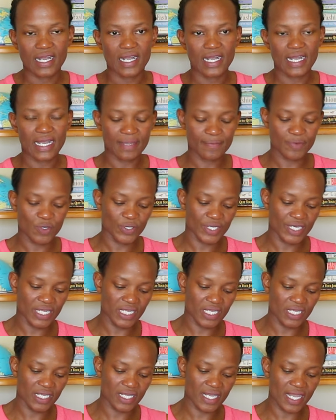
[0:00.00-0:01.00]
Hi
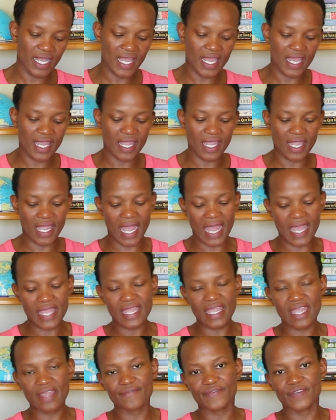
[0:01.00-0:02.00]
Boni, I
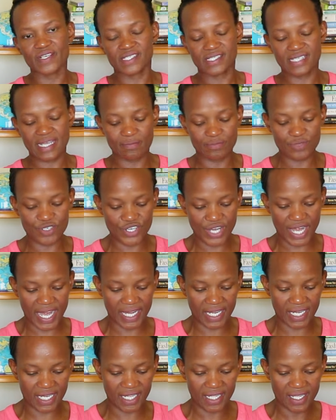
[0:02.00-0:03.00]
have
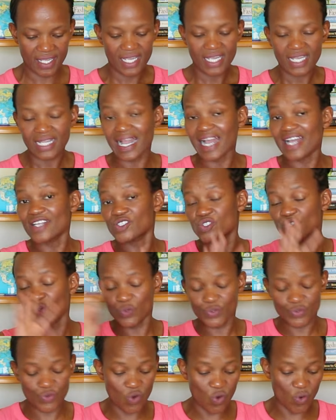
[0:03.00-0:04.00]
SAMTRAC. Guys,
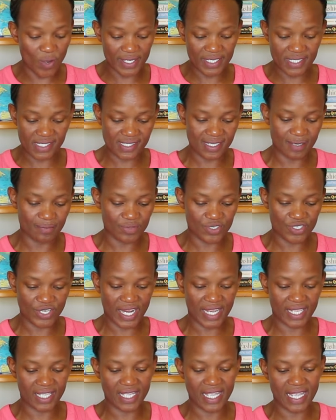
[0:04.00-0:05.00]
you know what is
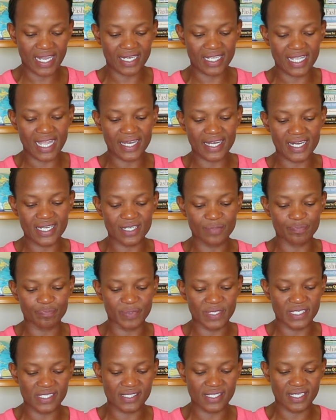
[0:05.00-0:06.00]
SAMTRAC, and currently
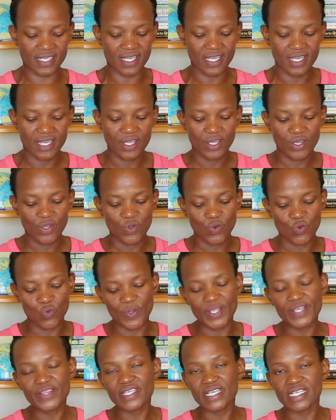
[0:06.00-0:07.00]
busy
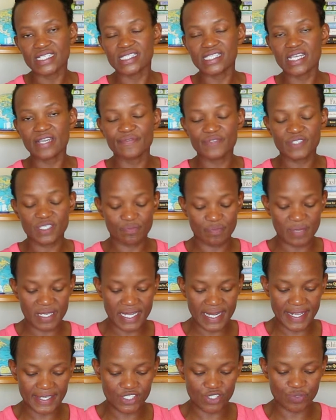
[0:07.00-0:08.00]
with a safety
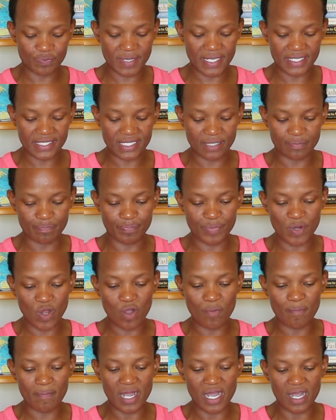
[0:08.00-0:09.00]
management
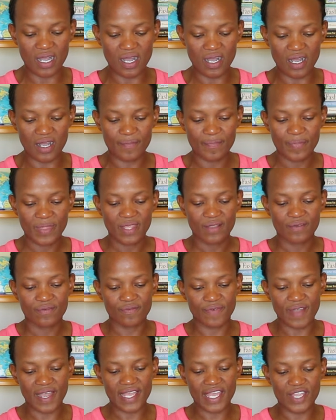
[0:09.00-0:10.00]
diploma
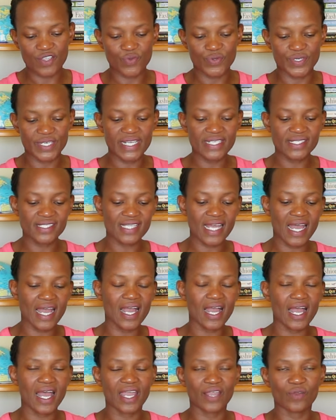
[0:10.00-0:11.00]
via
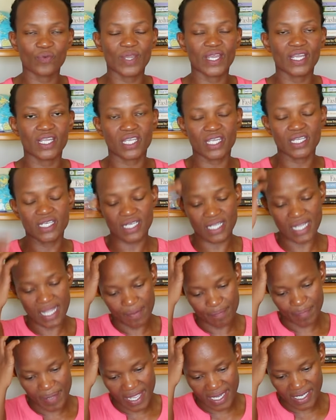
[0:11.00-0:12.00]
UNISA. I work in a
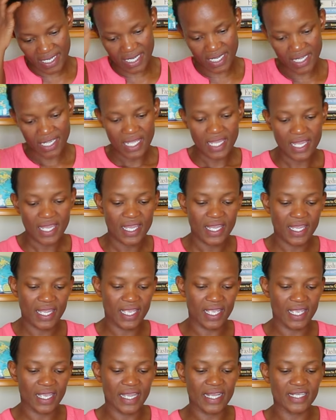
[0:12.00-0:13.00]
company
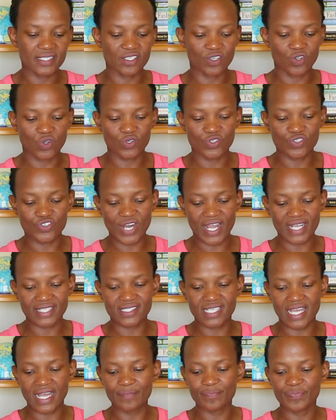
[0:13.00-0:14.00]
as a
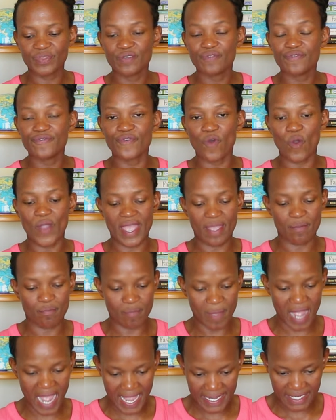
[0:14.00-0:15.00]
contractor for a
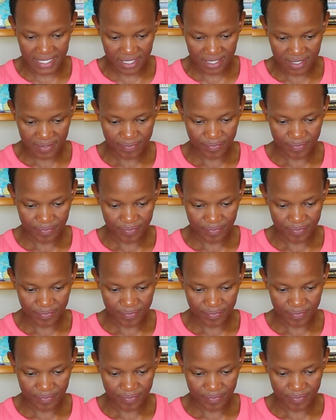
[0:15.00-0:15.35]
mine.